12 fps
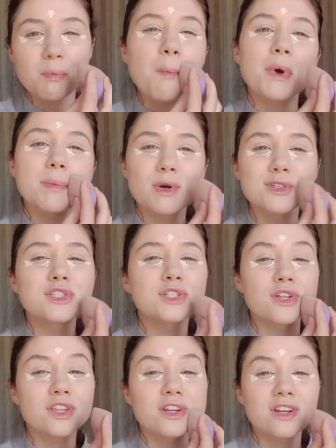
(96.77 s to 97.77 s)
But mostly
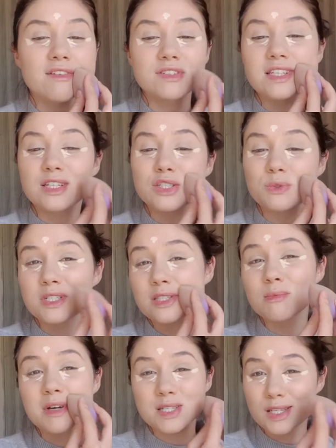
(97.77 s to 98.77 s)
so that I don't have to sit and tweeze
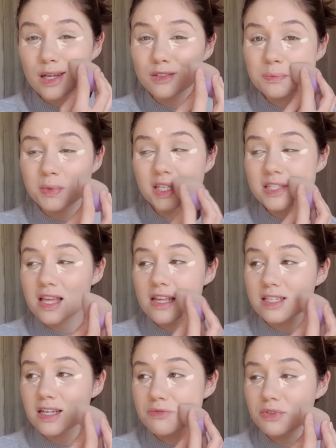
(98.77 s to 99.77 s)
them myself because that
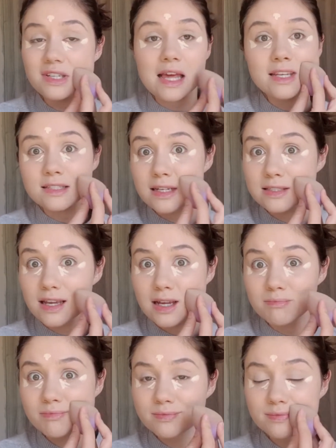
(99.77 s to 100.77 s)
is effort and it takes time.